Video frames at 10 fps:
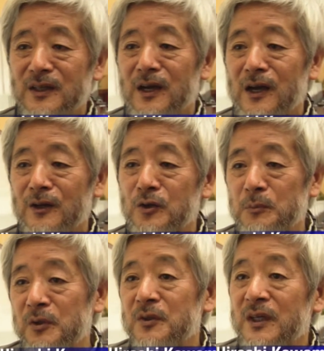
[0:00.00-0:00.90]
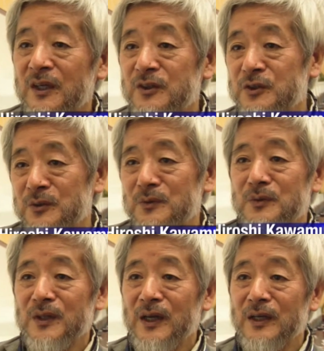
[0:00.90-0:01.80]
uh, communication
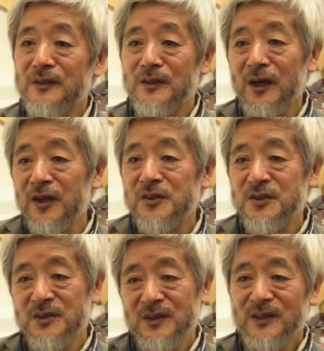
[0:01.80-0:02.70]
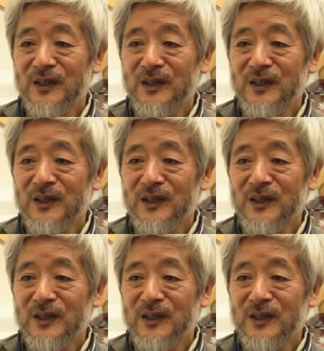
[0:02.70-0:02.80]
and knowledge